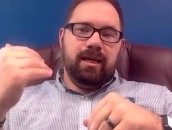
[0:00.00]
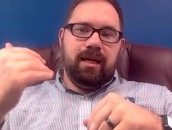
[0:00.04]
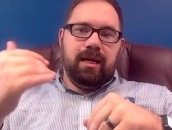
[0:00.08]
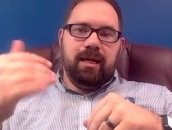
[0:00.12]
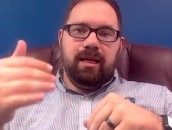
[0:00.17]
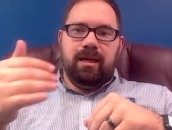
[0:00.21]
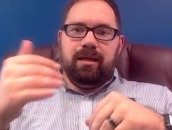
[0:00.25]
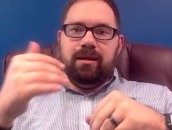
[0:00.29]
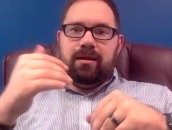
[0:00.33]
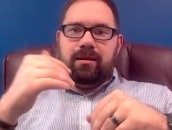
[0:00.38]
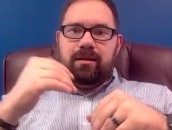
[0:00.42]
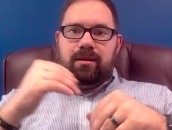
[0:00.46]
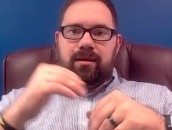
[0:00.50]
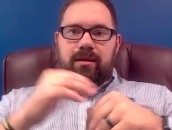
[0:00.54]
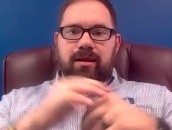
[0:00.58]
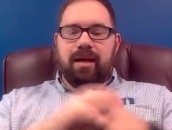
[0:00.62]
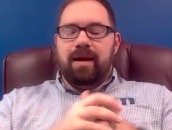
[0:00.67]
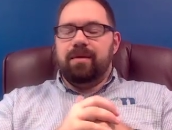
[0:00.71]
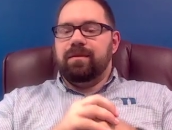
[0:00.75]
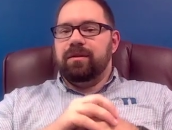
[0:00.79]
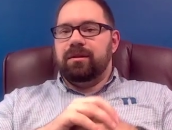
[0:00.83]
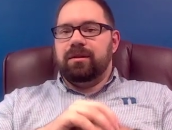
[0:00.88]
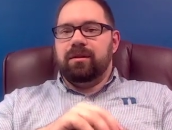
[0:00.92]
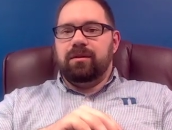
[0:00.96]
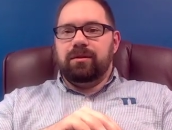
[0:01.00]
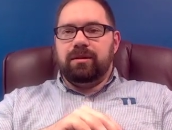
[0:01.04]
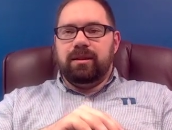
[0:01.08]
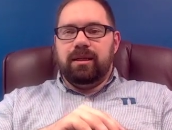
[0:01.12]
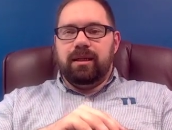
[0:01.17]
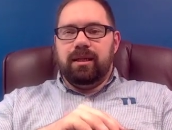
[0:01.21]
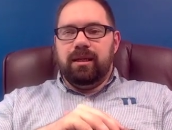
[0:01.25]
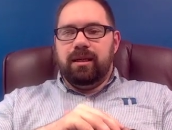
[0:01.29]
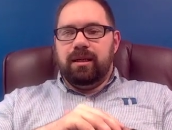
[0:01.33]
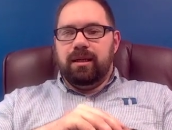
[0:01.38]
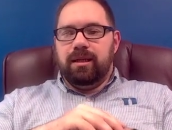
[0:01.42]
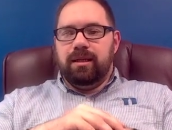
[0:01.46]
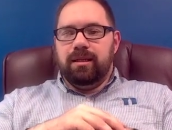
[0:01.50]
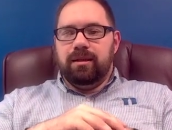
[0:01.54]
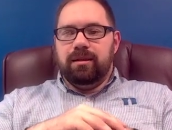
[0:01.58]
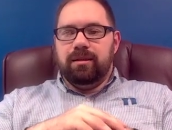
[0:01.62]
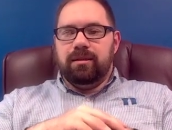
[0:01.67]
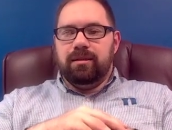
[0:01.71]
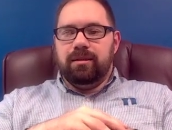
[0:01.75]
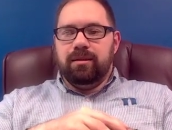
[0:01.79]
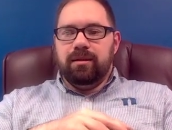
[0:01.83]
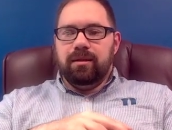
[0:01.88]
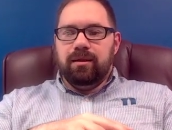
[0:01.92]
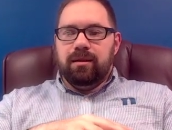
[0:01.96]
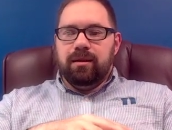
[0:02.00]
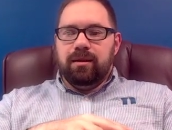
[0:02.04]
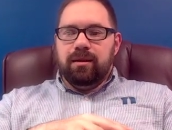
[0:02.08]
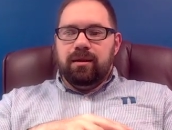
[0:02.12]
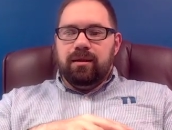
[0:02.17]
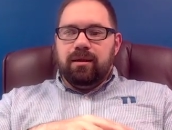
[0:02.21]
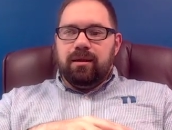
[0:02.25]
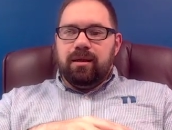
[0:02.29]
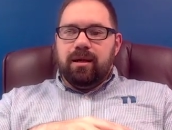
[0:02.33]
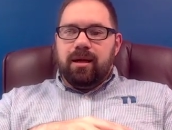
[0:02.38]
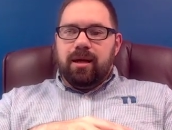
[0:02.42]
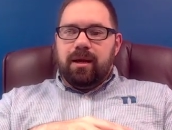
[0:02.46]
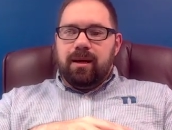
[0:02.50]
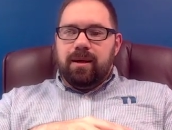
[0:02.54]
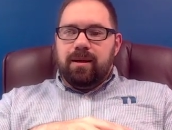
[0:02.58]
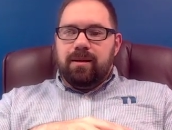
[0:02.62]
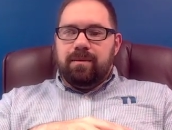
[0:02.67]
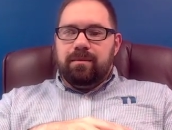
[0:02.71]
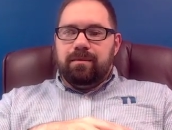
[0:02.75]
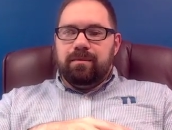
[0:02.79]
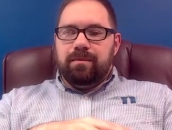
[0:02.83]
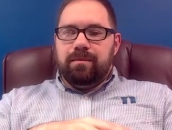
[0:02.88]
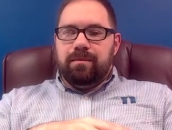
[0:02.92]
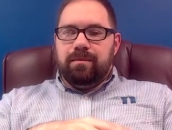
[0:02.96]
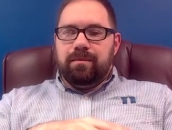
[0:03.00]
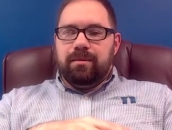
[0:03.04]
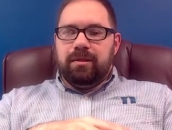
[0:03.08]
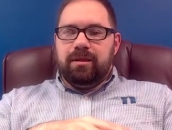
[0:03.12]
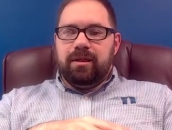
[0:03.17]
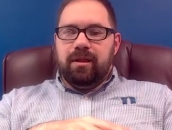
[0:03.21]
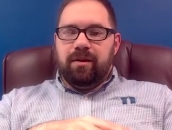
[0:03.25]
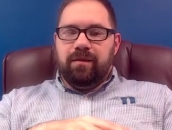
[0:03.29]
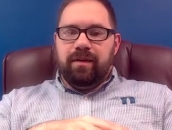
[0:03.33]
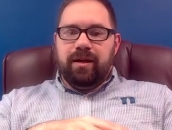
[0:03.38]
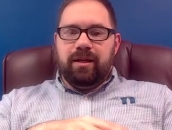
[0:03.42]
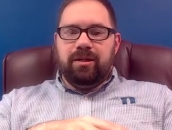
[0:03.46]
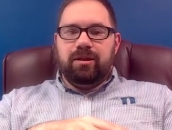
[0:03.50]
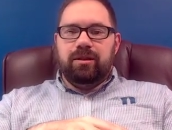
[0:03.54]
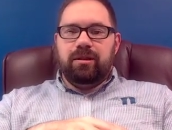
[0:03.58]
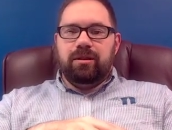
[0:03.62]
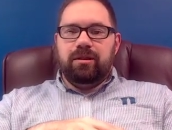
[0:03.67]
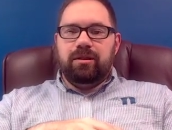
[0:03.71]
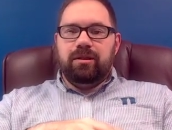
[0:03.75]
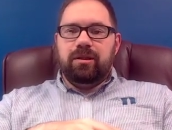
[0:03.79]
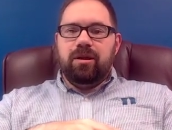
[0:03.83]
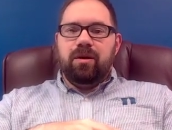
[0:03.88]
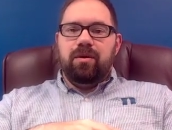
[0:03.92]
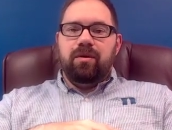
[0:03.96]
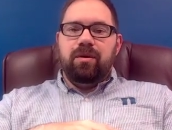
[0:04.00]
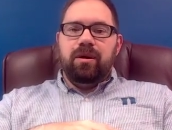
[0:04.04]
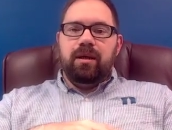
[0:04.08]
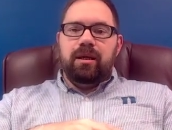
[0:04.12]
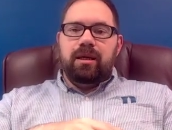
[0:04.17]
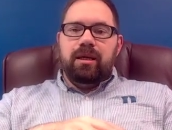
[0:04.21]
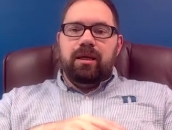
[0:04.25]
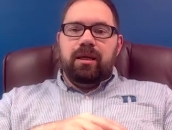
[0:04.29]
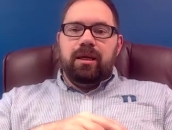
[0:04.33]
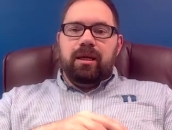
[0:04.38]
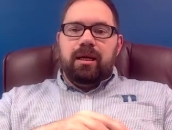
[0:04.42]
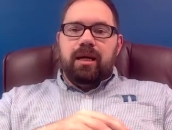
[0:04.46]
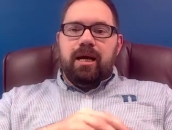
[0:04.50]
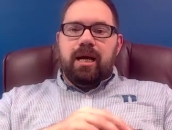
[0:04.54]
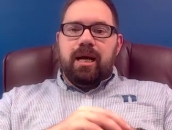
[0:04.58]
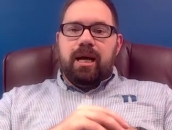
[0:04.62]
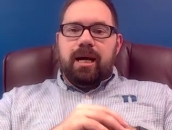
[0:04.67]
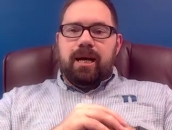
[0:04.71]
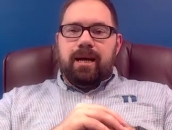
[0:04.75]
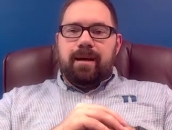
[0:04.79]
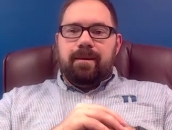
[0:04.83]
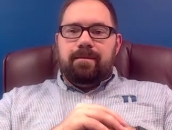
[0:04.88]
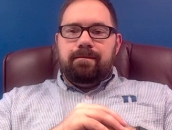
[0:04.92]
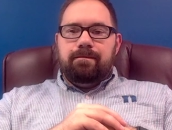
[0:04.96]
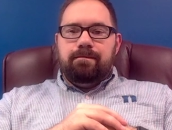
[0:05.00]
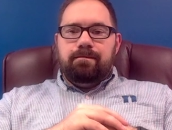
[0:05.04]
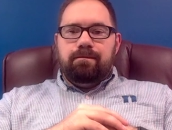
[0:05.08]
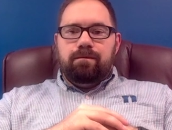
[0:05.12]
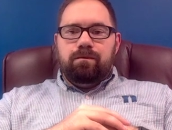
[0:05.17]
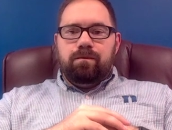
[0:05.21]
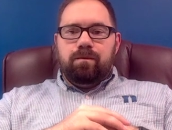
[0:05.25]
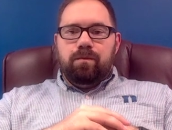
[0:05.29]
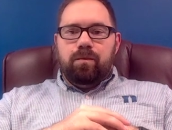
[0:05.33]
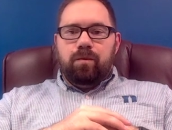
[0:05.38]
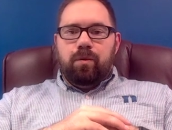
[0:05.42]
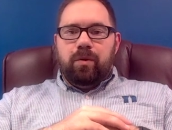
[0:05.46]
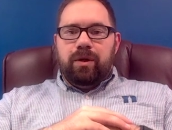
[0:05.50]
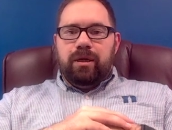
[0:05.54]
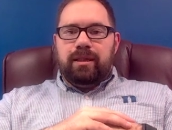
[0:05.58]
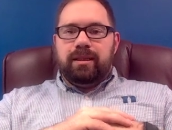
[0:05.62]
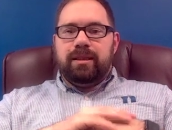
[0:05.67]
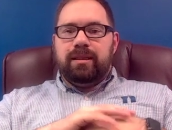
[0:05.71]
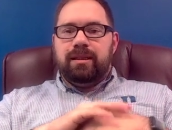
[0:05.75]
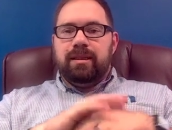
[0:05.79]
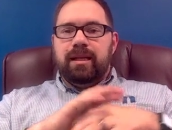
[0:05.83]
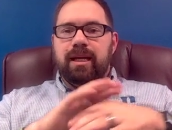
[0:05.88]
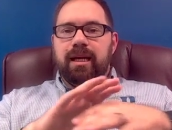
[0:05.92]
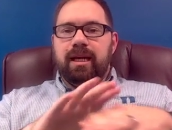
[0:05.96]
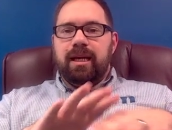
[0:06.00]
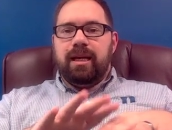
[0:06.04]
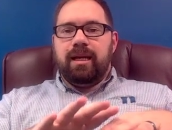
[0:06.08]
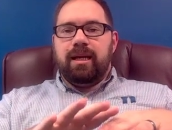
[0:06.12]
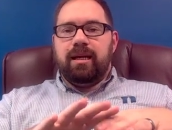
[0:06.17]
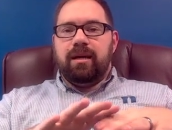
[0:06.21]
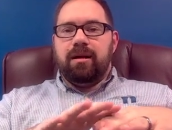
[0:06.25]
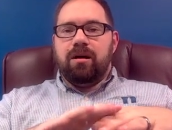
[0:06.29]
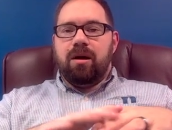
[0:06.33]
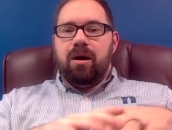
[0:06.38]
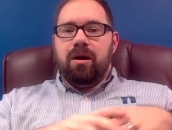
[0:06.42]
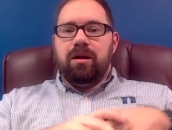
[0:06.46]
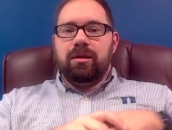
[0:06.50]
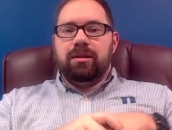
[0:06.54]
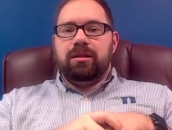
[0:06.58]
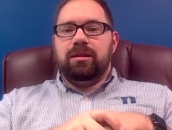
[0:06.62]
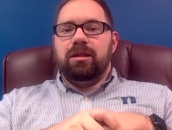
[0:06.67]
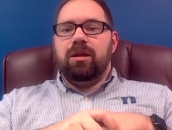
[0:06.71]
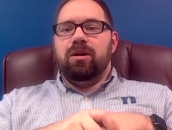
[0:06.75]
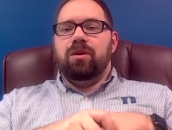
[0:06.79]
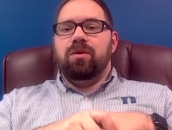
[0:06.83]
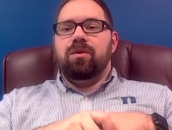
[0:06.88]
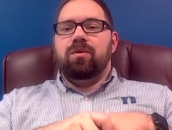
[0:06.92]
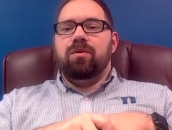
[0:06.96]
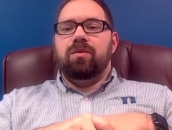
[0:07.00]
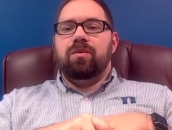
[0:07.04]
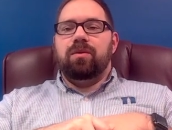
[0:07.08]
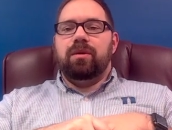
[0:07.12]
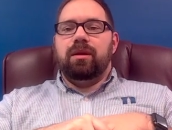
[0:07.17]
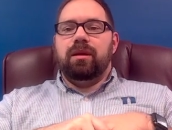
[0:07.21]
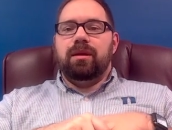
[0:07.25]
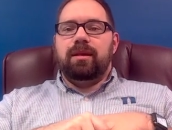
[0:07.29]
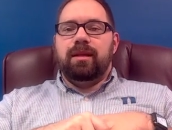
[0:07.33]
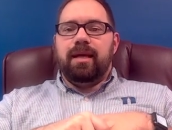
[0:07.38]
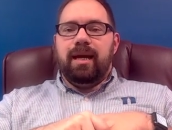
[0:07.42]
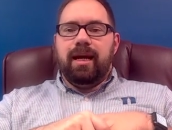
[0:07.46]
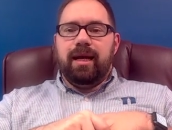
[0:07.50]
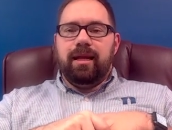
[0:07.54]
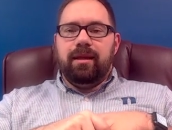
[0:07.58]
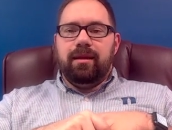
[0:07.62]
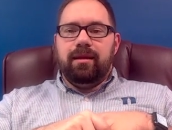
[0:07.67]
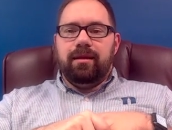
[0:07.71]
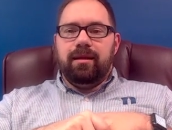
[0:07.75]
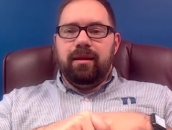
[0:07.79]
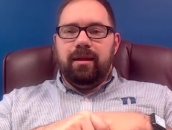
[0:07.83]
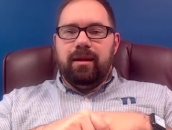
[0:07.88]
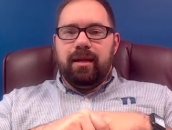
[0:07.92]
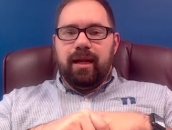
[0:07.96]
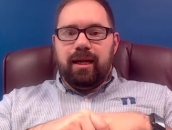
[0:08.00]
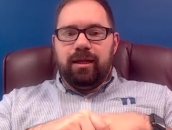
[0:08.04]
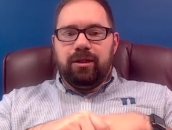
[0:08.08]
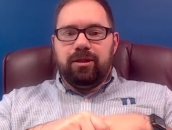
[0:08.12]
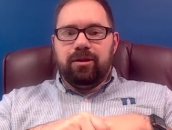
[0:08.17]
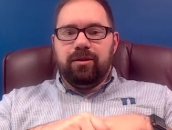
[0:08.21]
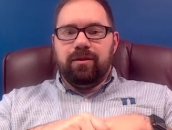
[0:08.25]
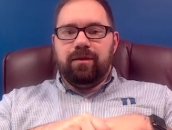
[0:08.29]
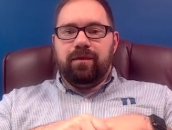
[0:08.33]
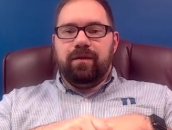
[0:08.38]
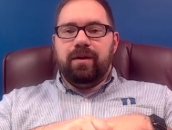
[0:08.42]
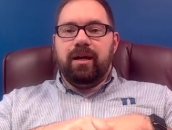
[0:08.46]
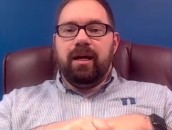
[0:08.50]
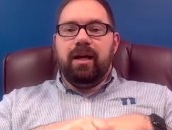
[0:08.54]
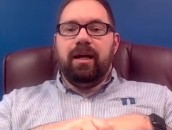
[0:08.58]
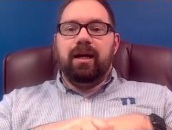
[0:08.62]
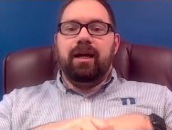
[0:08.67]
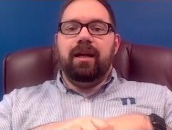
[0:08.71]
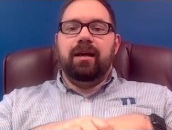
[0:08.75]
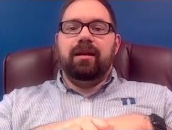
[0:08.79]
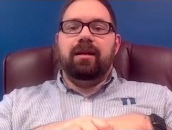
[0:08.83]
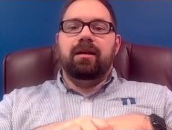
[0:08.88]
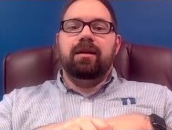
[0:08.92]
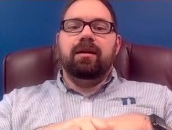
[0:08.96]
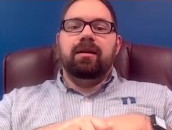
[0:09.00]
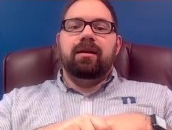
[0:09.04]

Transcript: and that resulted in his salvation. So we see also that the nature of God